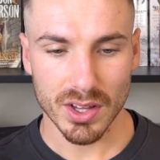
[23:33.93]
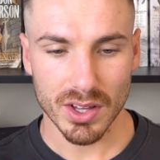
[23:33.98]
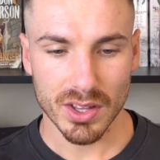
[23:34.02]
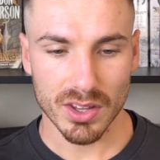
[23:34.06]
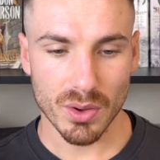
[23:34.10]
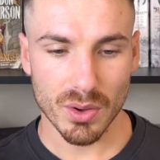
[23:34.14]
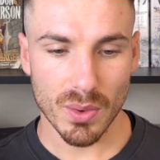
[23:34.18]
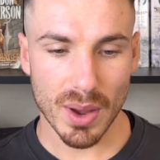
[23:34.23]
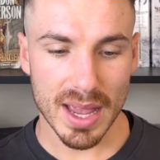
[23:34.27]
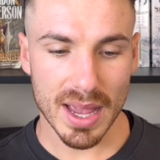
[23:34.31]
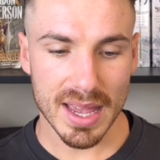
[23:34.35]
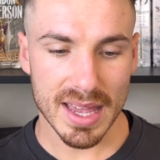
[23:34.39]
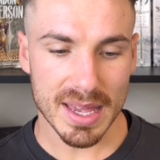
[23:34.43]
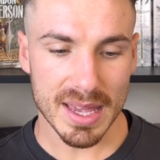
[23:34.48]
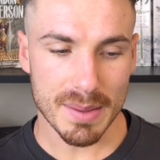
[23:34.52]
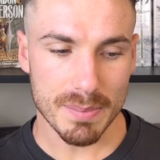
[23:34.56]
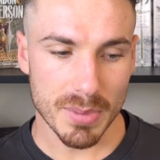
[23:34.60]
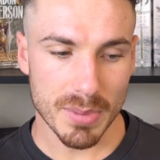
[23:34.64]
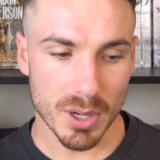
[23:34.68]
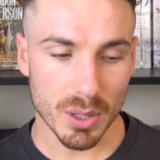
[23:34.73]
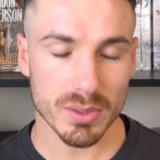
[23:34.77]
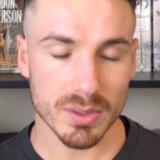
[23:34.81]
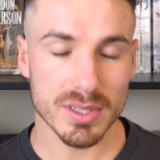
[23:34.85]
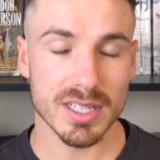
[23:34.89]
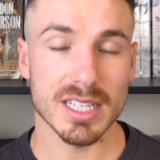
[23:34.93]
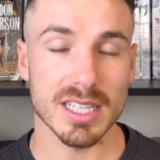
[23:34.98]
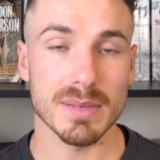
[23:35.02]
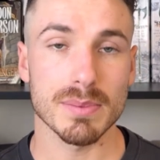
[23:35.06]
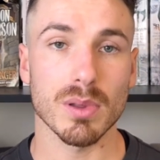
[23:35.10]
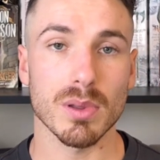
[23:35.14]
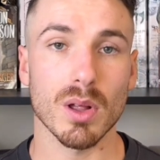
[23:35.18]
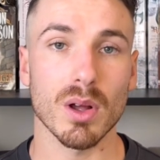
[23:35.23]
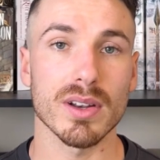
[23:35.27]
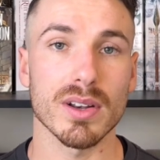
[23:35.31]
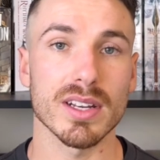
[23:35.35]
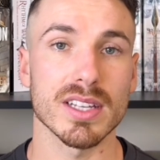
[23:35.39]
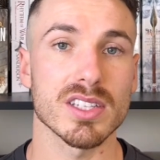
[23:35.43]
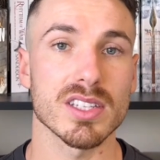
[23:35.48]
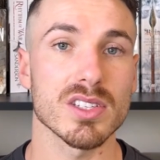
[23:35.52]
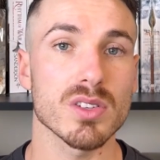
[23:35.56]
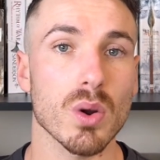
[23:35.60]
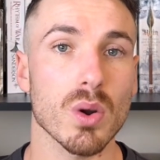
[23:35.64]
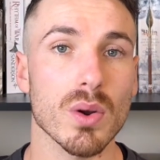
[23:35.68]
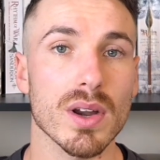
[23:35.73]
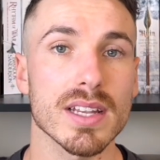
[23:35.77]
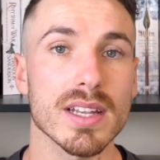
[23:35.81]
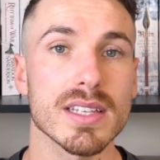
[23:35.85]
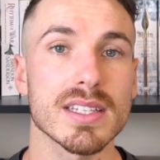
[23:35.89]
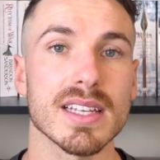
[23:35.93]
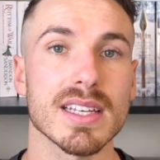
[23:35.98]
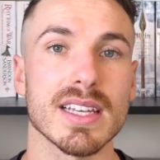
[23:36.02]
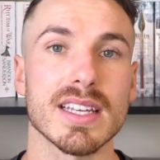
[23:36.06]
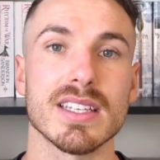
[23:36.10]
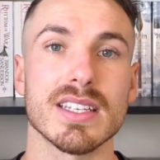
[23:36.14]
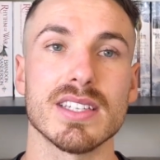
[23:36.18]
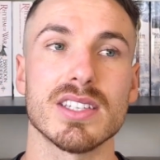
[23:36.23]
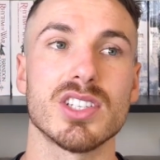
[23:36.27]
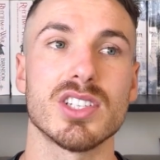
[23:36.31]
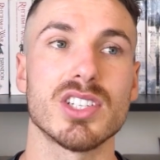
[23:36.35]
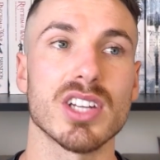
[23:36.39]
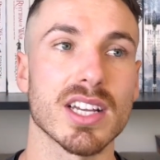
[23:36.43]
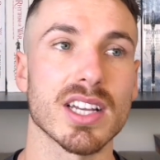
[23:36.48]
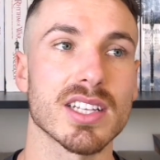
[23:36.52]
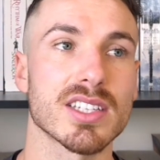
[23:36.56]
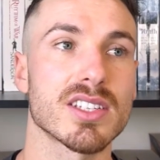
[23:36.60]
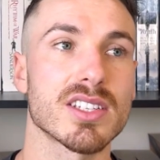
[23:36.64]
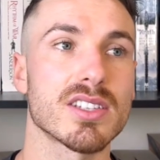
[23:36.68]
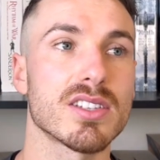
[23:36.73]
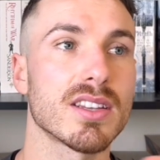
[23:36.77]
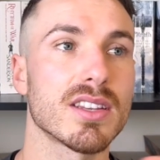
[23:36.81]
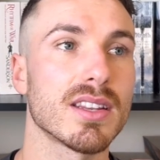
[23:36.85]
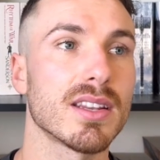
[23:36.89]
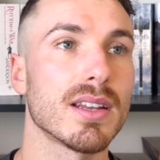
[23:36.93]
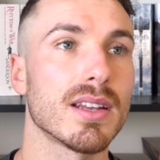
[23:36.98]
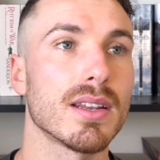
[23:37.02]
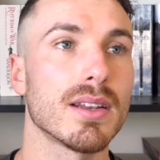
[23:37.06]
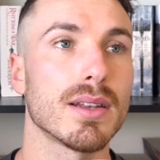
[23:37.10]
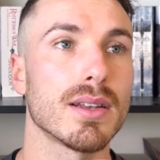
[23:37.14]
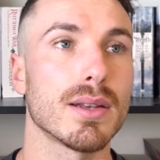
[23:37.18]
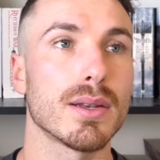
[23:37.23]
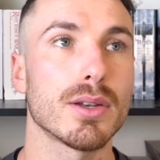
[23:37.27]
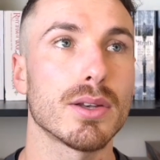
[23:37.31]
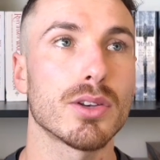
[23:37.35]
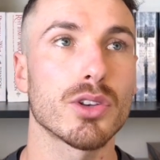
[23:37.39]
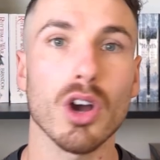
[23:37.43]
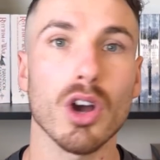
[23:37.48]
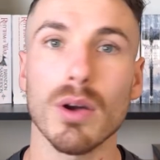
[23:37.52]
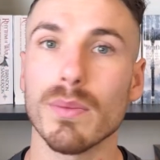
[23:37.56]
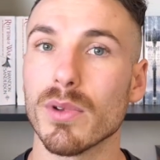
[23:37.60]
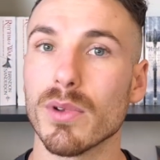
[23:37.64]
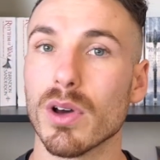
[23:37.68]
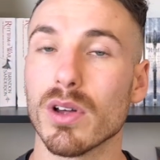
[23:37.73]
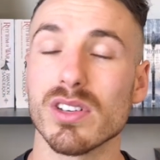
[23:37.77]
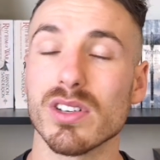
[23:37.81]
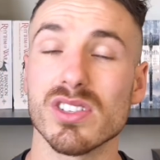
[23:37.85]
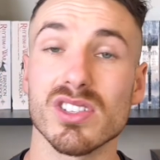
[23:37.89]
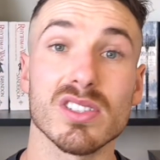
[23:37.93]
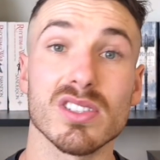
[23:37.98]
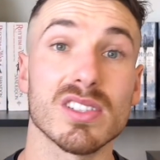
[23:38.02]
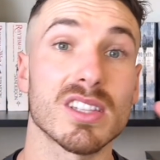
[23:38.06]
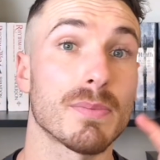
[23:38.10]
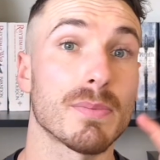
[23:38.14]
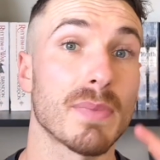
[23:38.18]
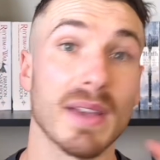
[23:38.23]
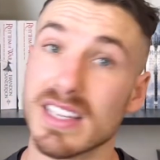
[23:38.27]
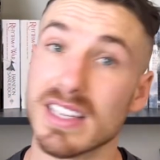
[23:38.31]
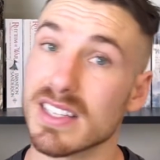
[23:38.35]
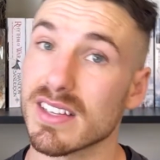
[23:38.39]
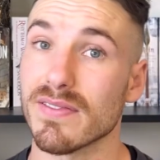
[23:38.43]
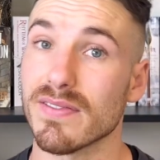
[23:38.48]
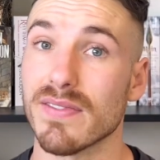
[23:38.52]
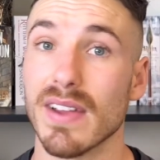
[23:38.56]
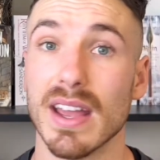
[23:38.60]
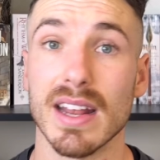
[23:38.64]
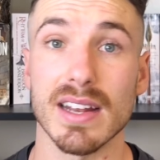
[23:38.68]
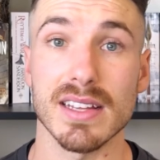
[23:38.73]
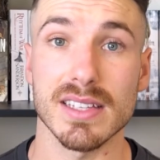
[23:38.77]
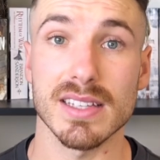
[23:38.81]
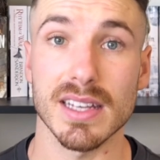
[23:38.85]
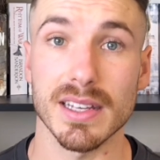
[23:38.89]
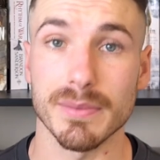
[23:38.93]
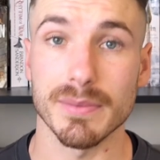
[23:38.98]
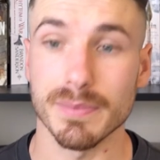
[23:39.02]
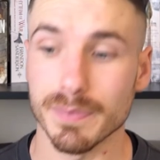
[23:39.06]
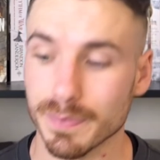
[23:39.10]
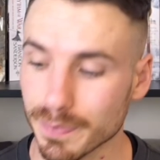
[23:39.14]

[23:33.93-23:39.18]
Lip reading: the way he builds his plot and his stories is just top notch, the best in fantasy.